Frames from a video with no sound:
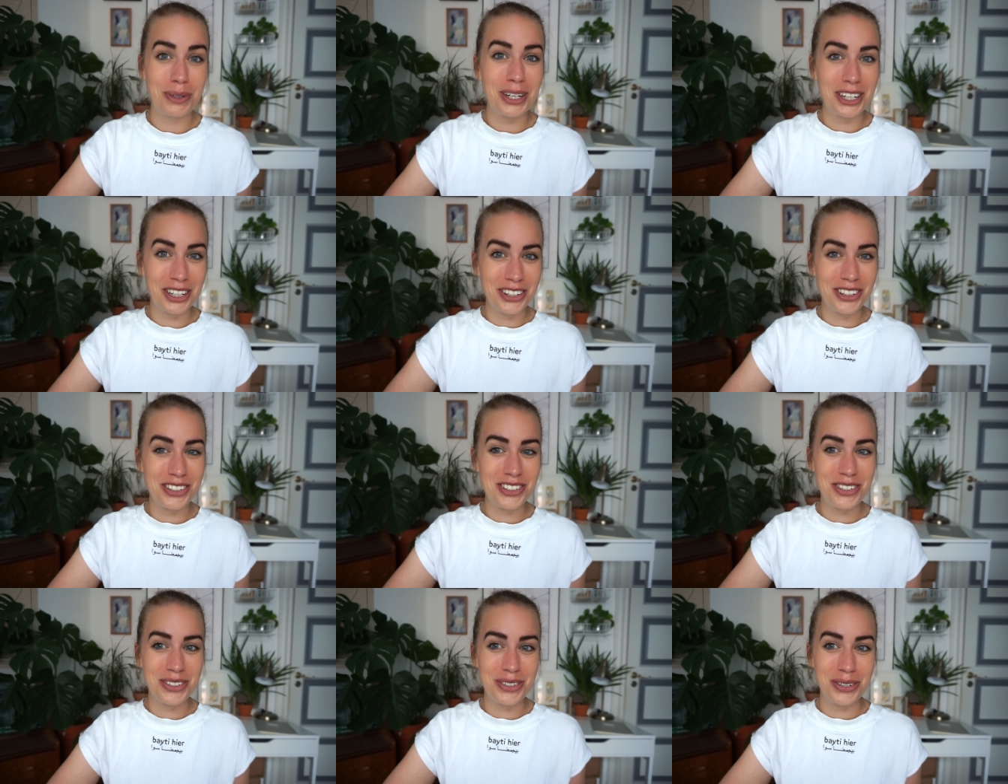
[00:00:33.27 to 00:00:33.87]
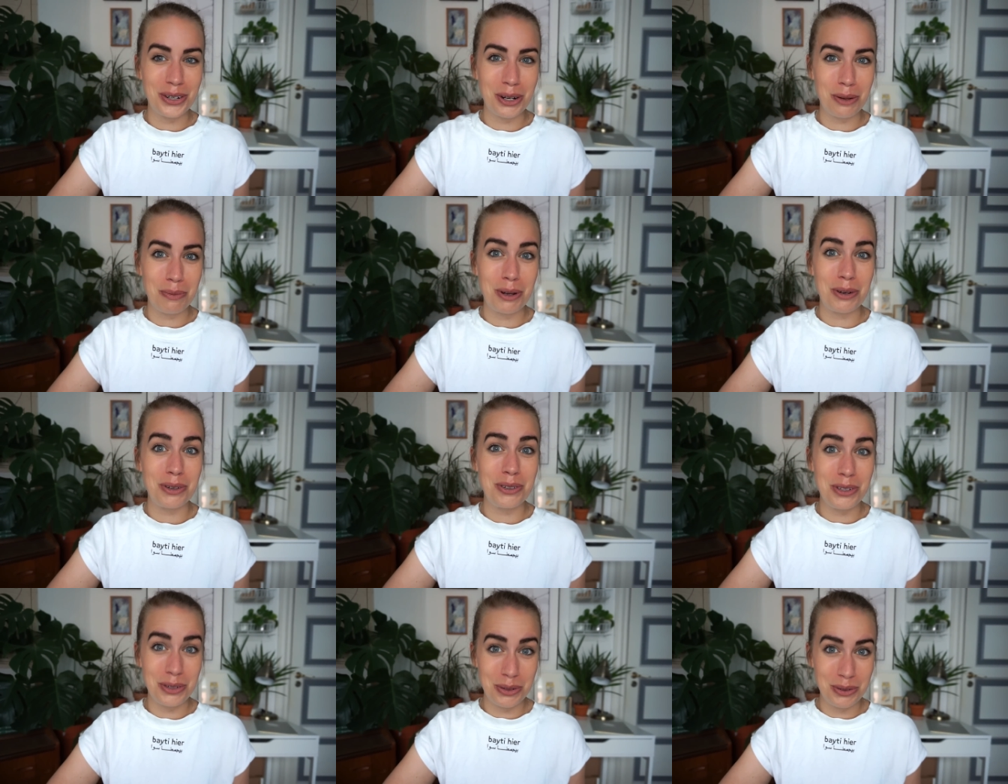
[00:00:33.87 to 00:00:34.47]
We're going to talk
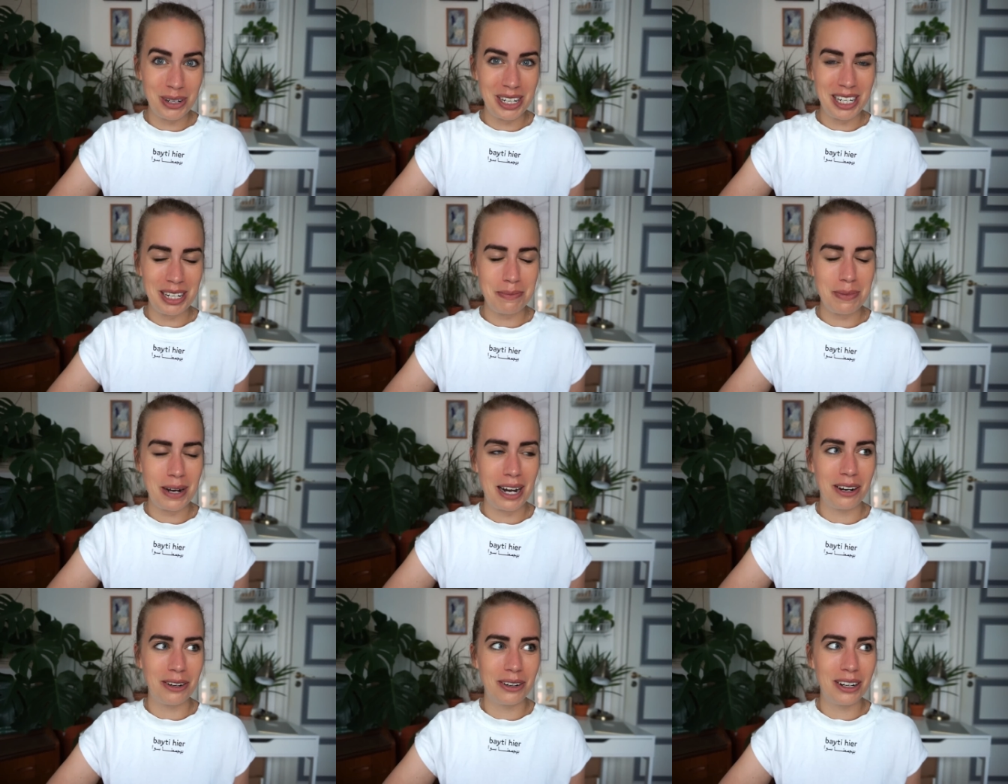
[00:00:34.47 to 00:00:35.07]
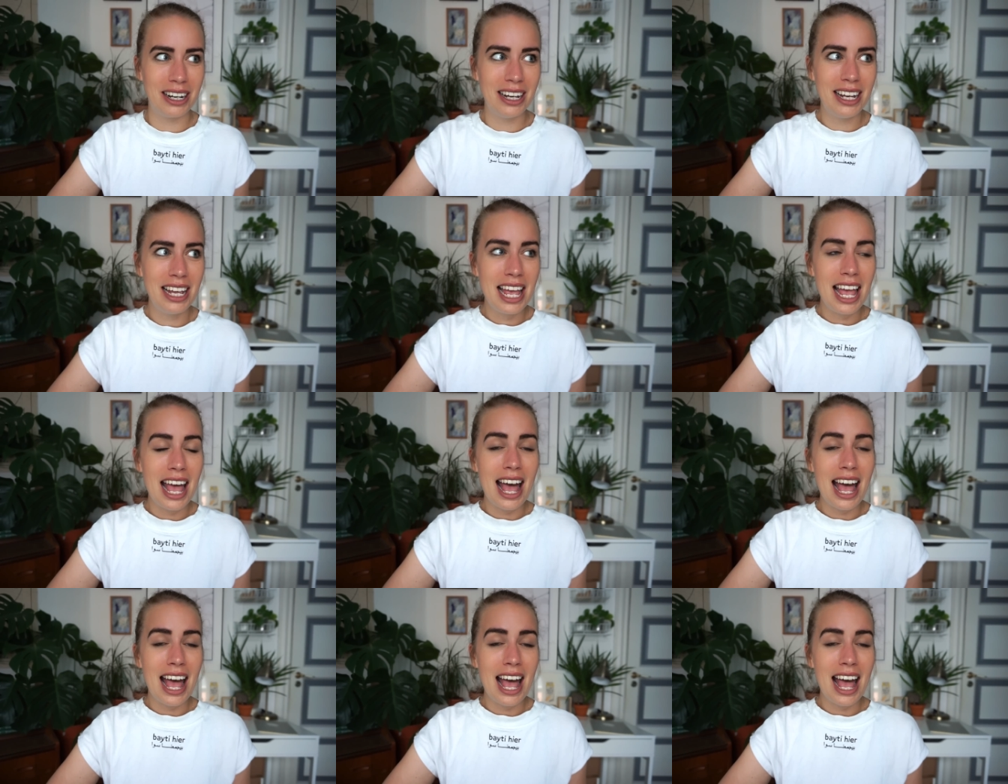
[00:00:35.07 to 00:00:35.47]
about nuclear power.